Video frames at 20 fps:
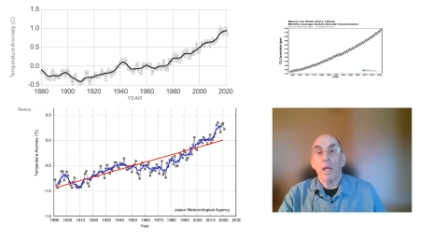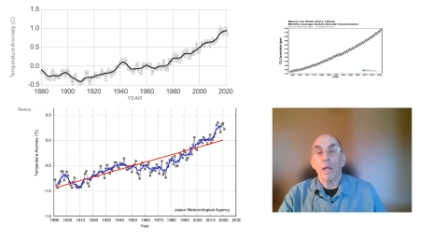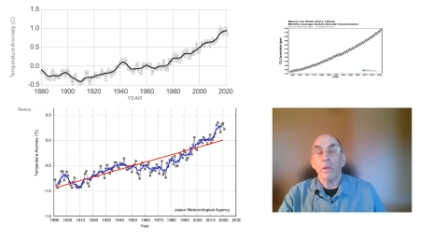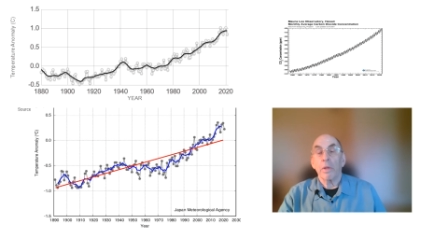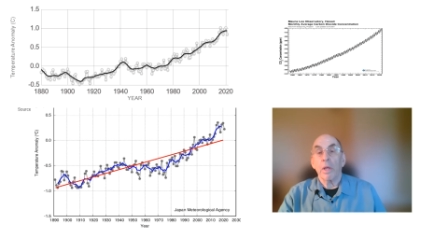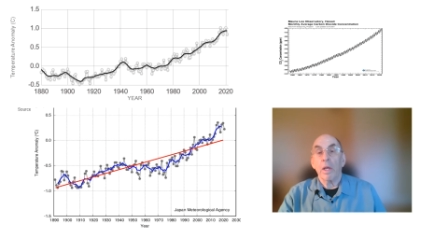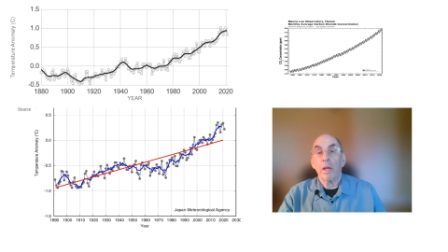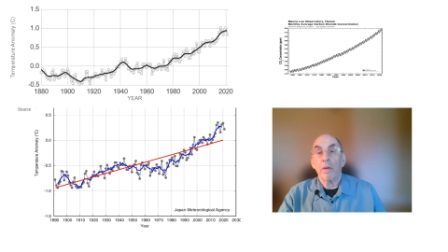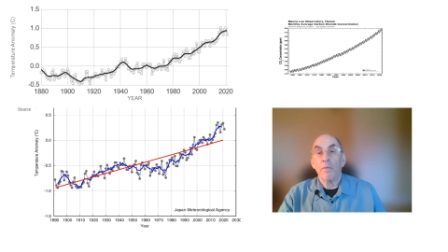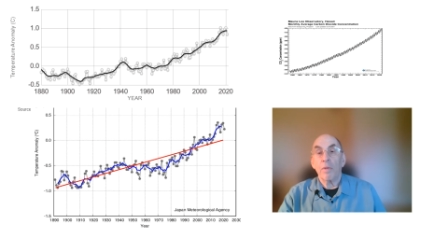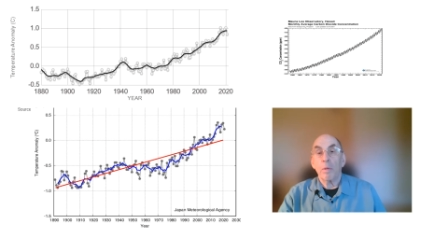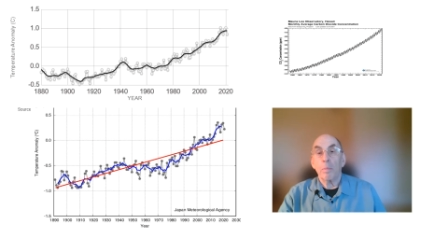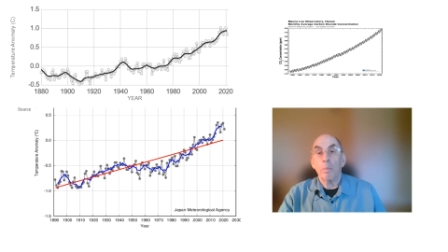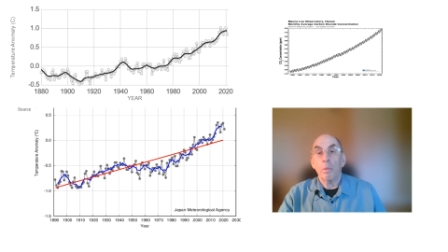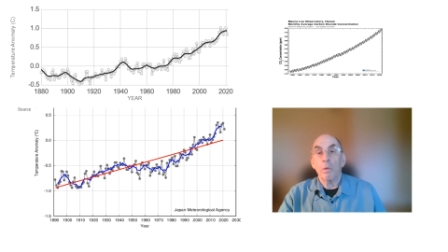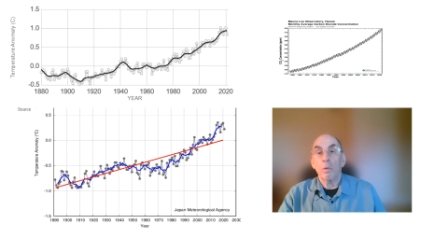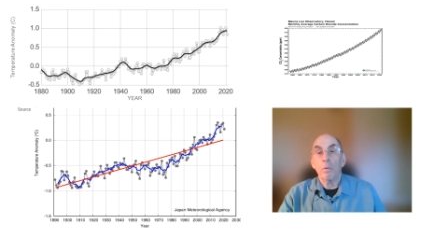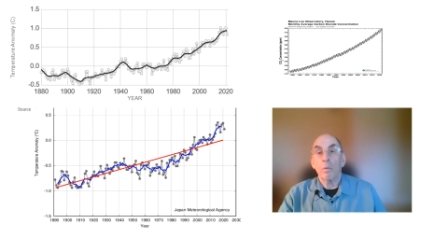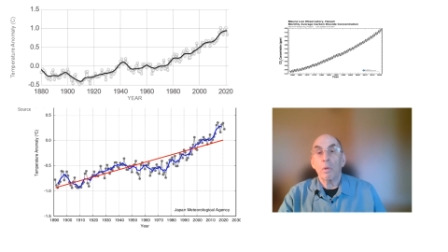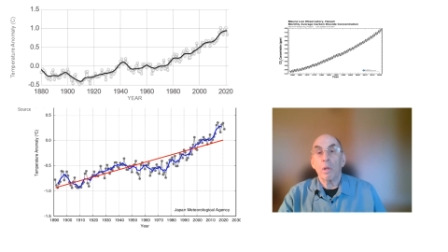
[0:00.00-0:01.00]
and the heavy
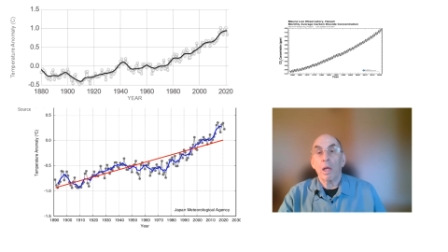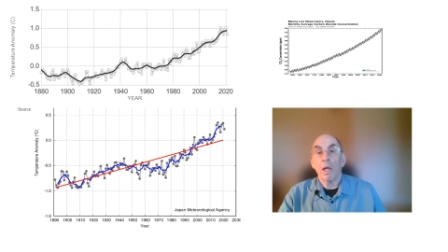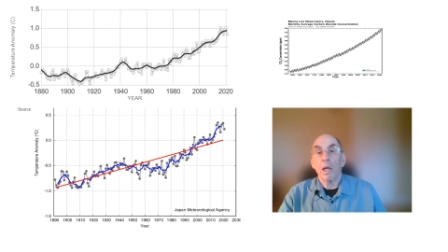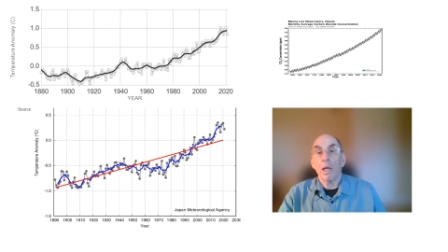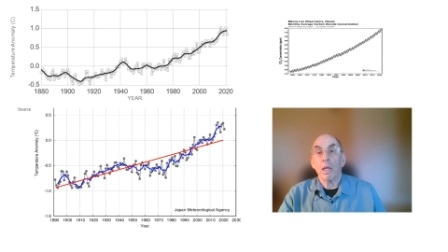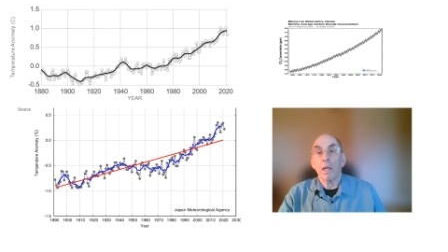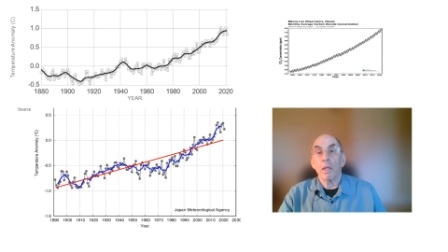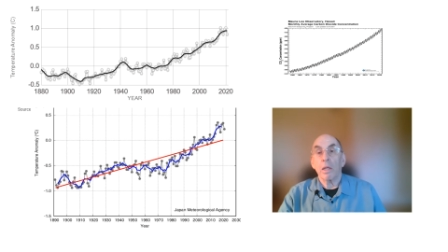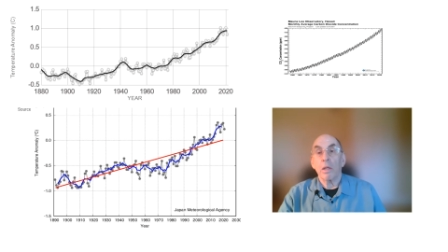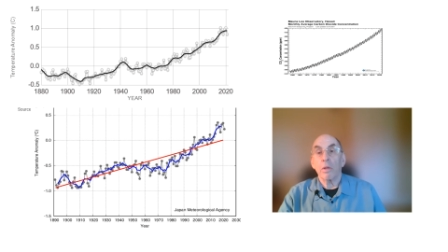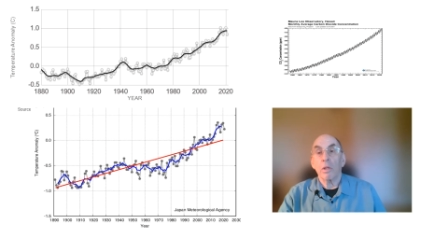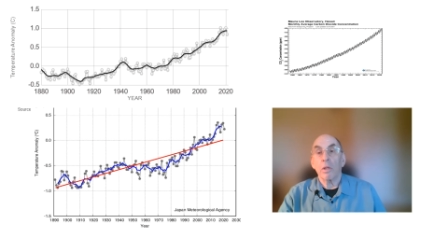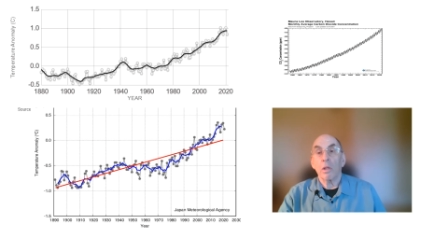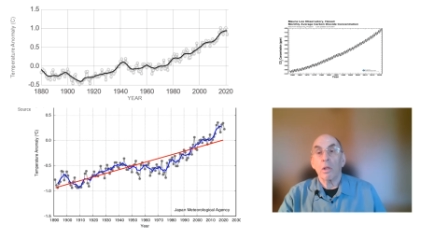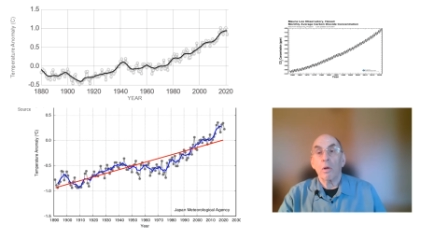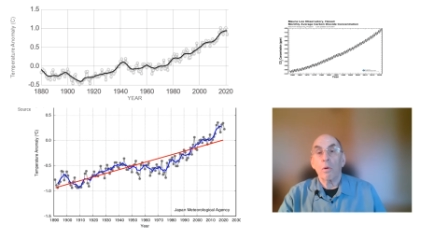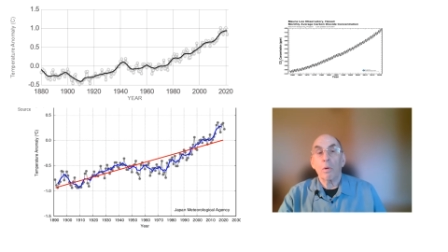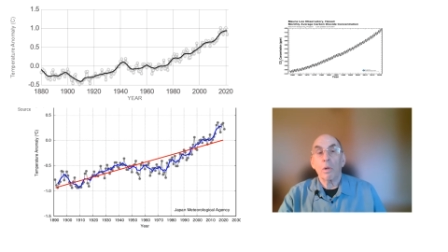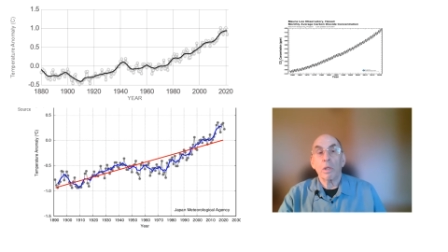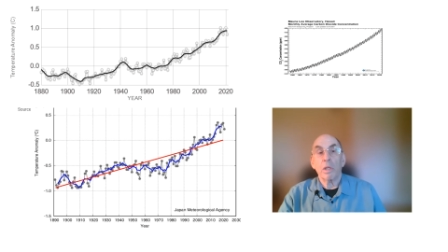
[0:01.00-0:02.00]
blue line in the
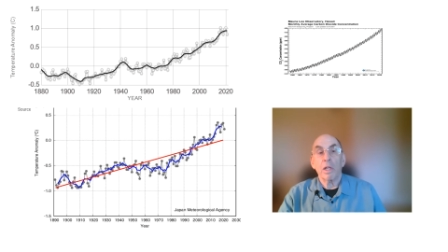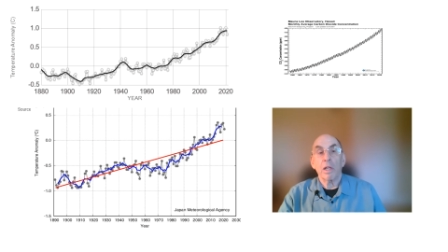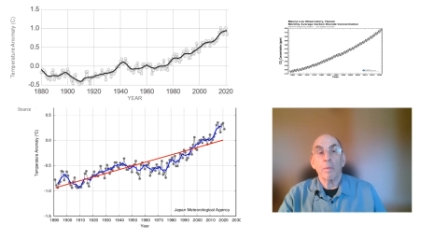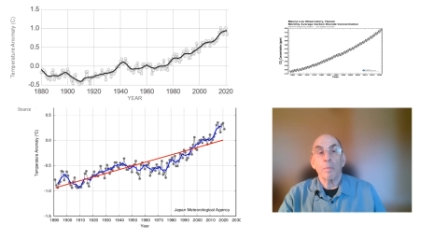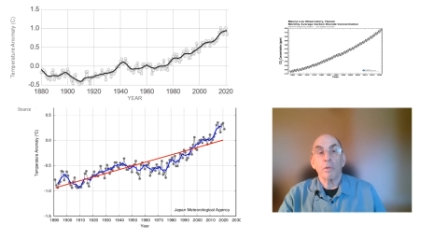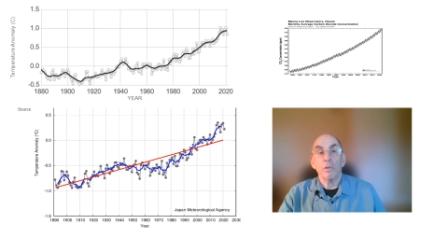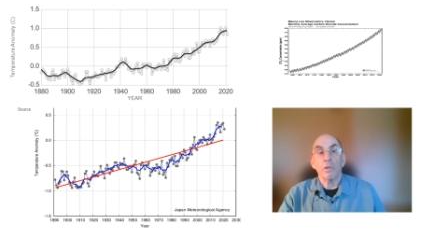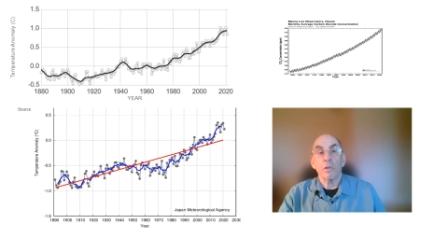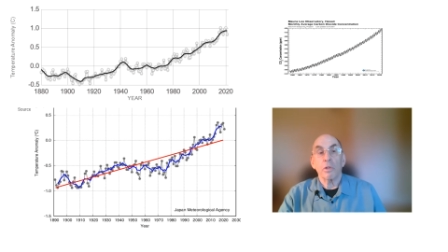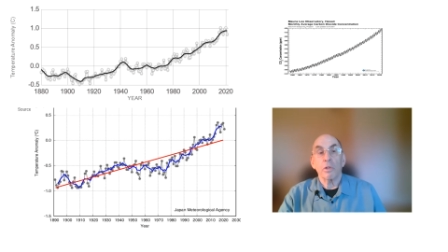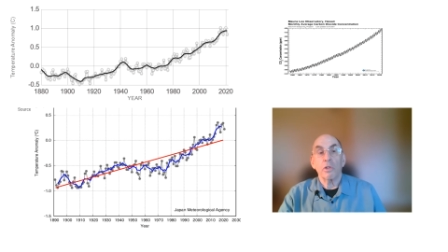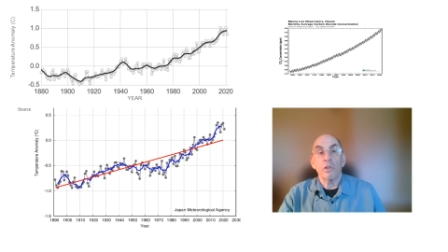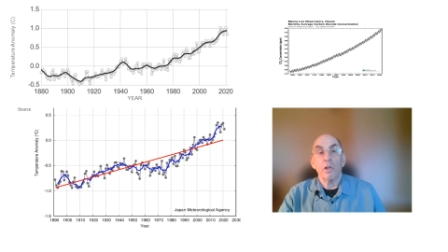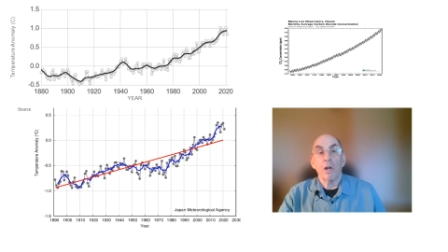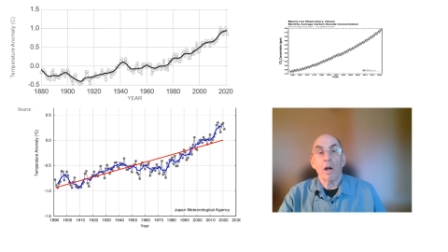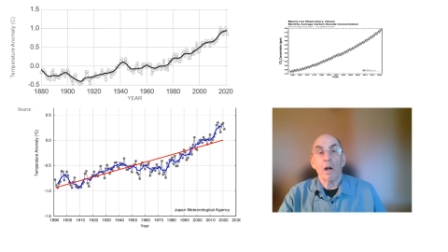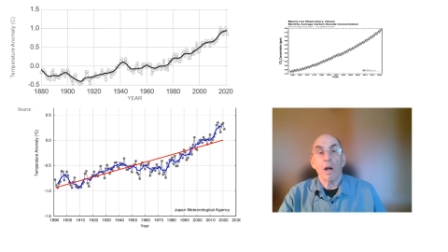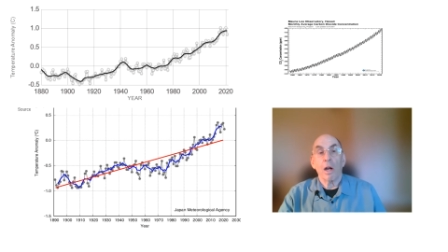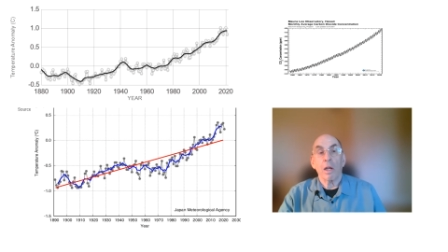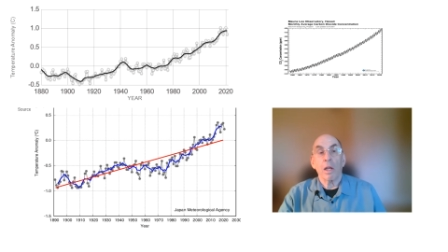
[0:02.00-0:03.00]
lower temperature
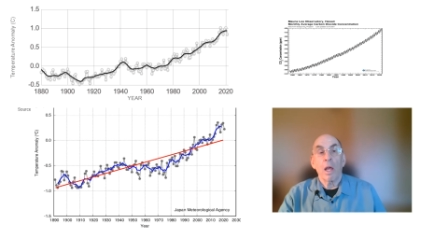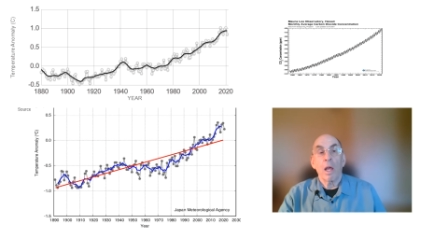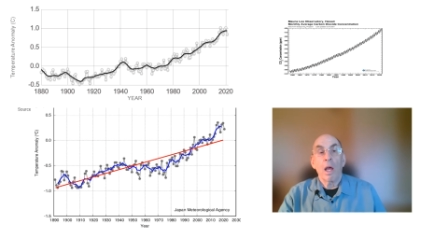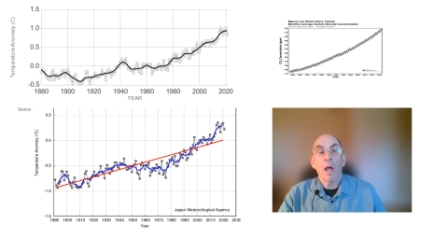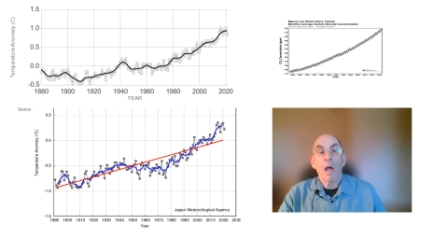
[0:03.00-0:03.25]
chart